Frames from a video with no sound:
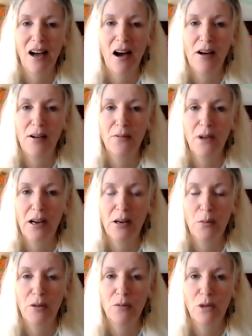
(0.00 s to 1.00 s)
Our
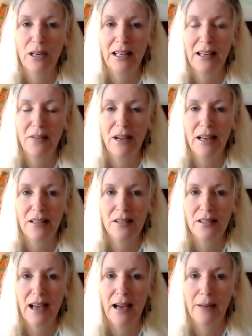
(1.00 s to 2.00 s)
environment really
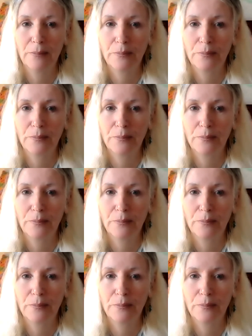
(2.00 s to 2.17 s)
affects that.